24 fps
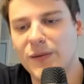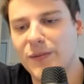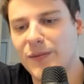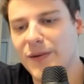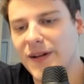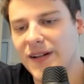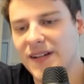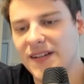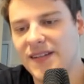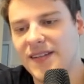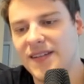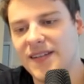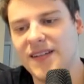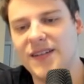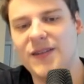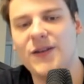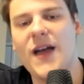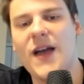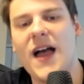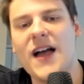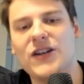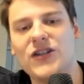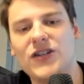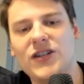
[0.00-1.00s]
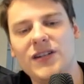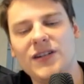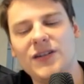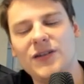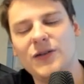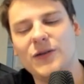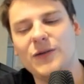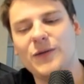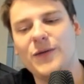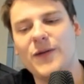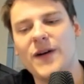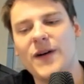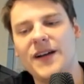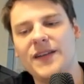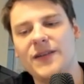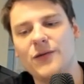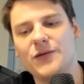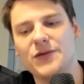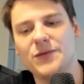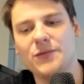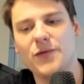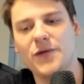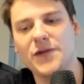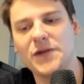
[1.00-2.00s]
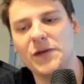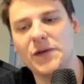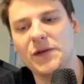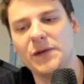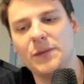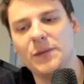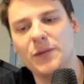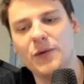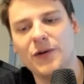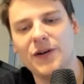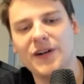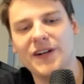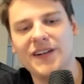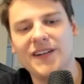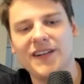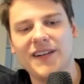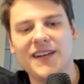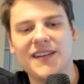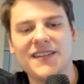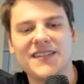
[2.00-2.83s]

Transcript: But uh, to actually, you know, find those moves of the board,